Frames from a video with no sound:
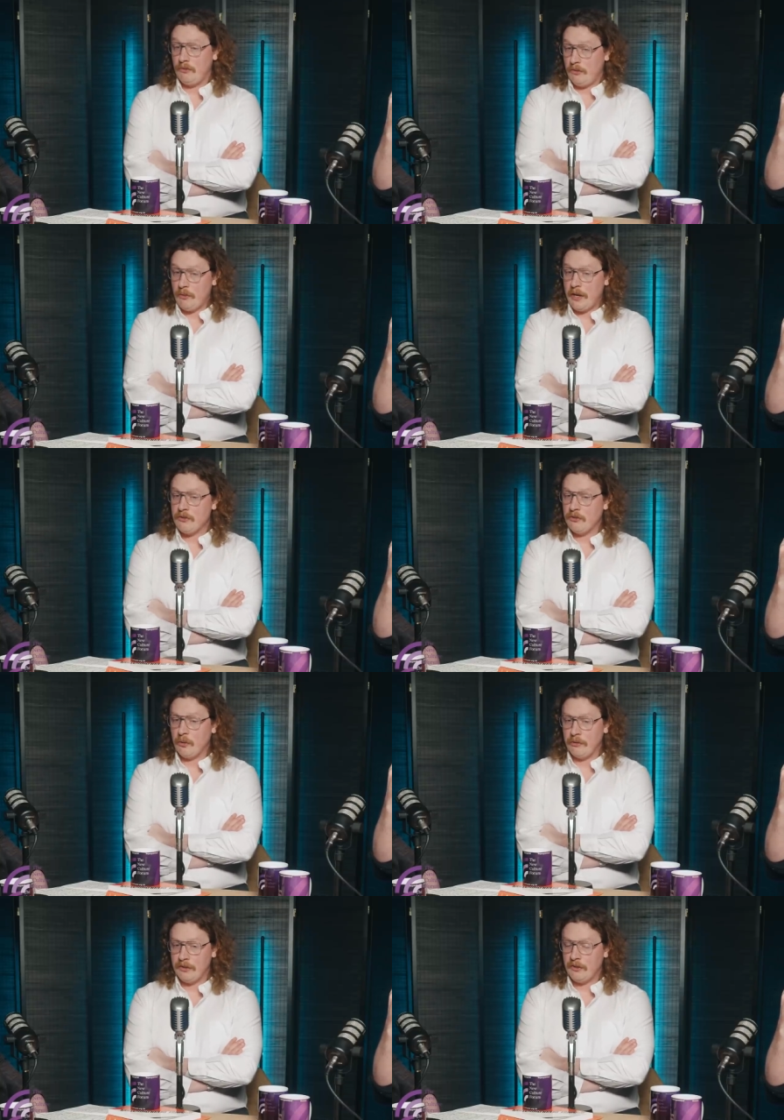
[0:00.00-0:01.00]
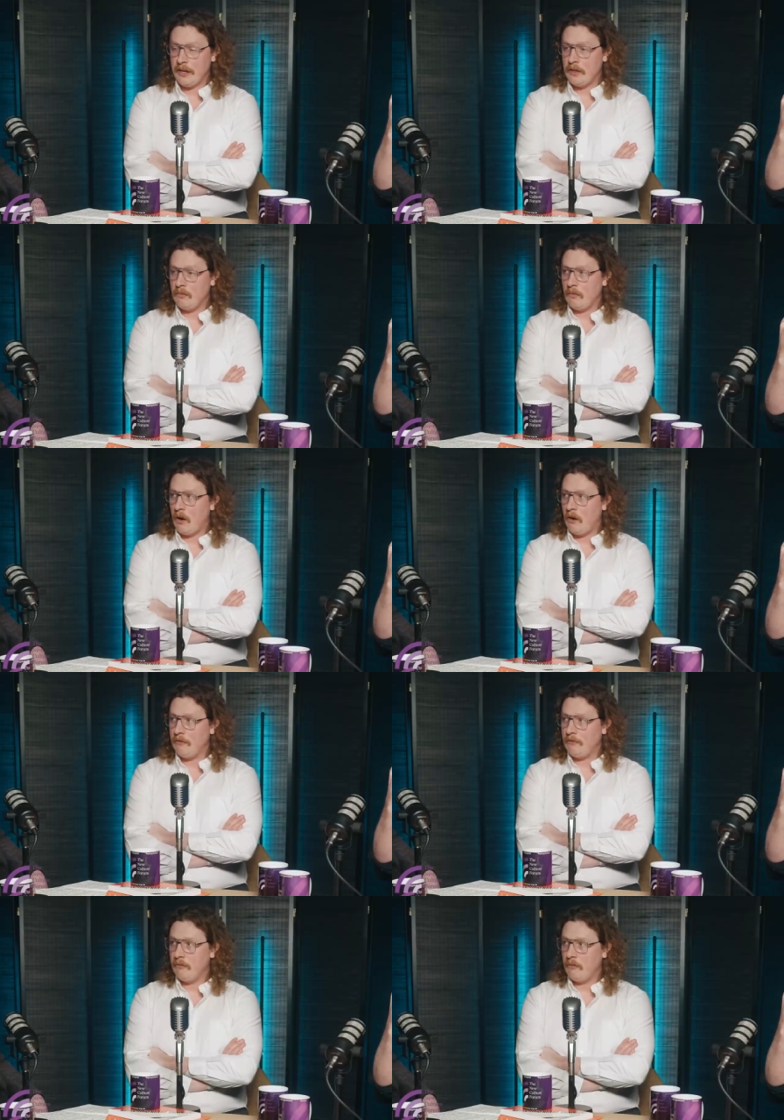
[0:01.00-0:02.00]
two nation Tory state
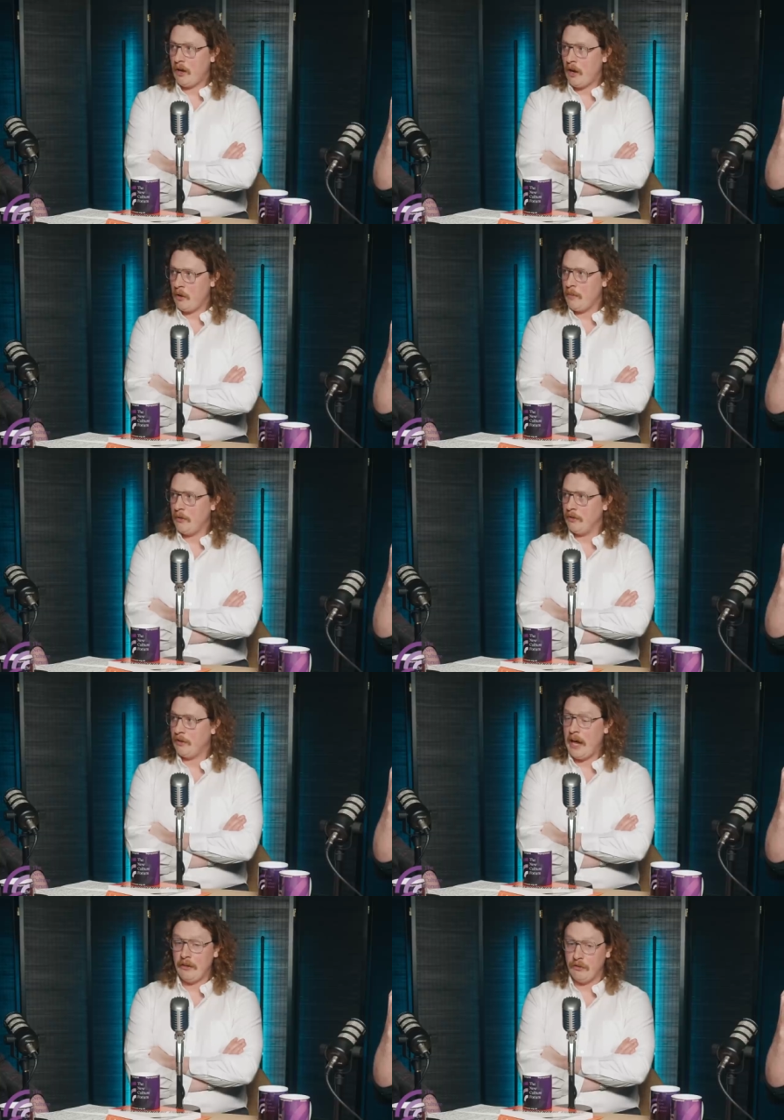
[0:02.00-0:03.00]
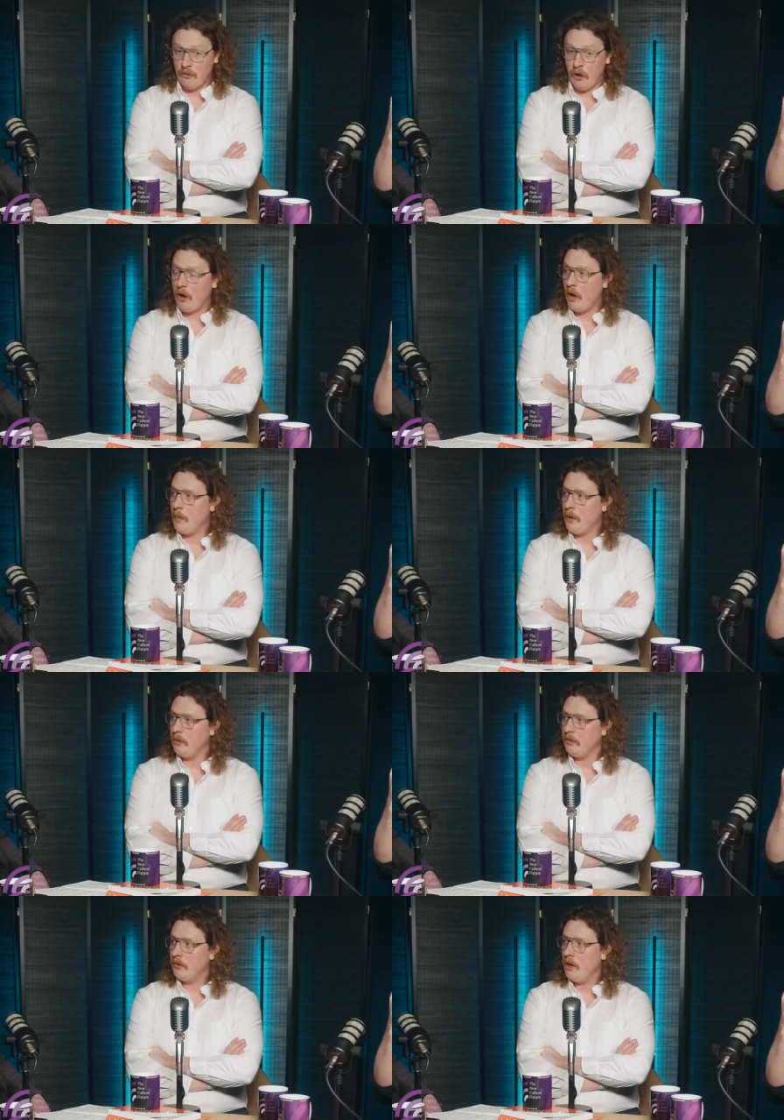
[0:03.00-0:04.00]
of homeowners and non homeowners.